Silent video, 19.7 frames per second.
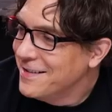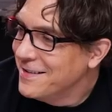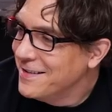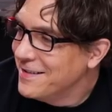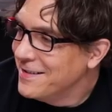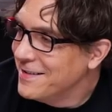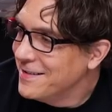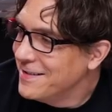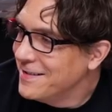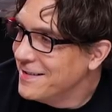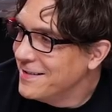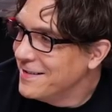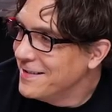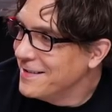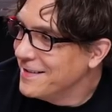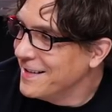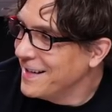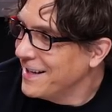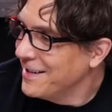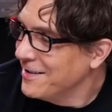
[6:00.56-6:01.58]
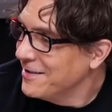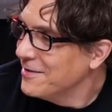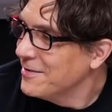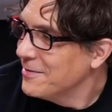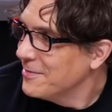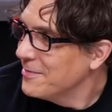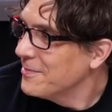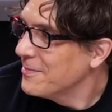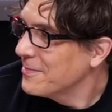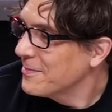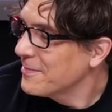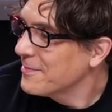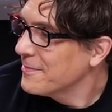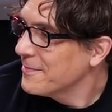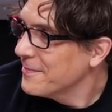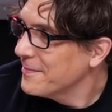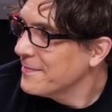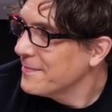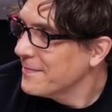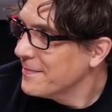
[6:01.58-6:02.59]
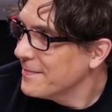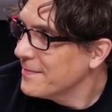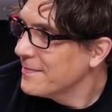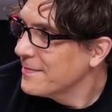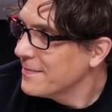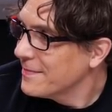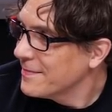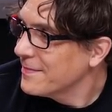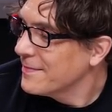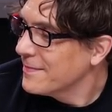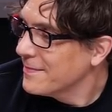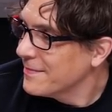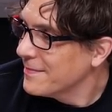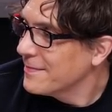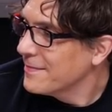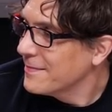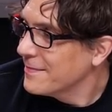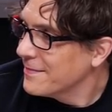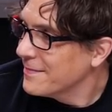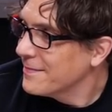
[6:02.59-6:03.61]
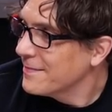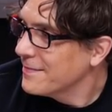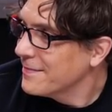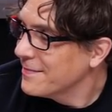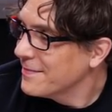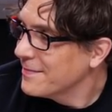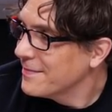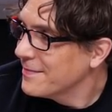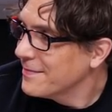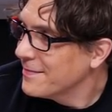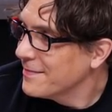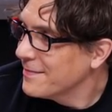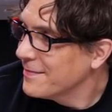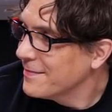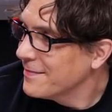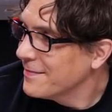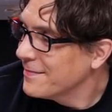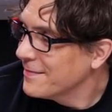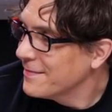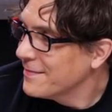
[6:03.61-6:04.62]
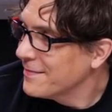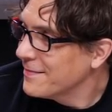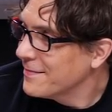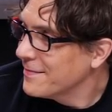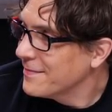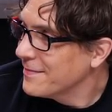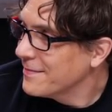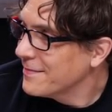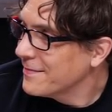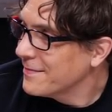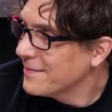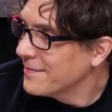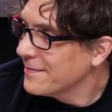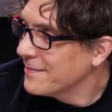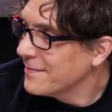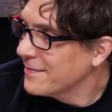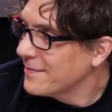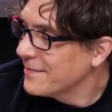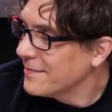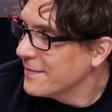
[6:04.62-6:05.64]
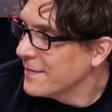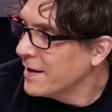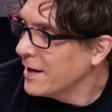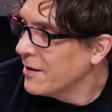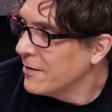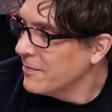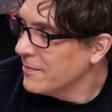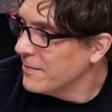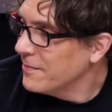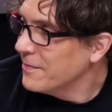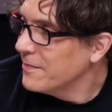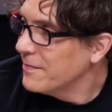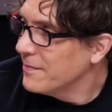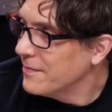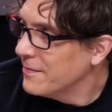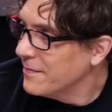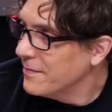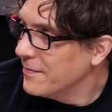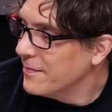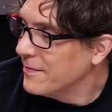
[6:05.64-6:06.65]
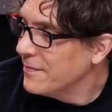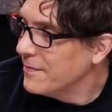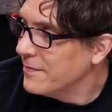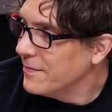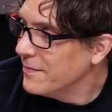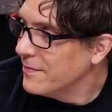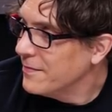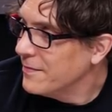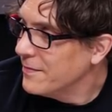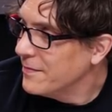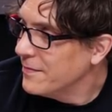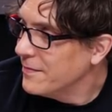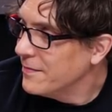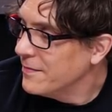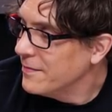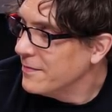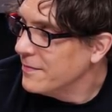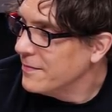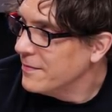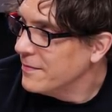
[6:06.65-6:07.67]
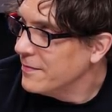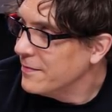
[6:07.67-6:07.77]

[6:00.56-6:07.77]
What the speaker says: This person isn't speaking.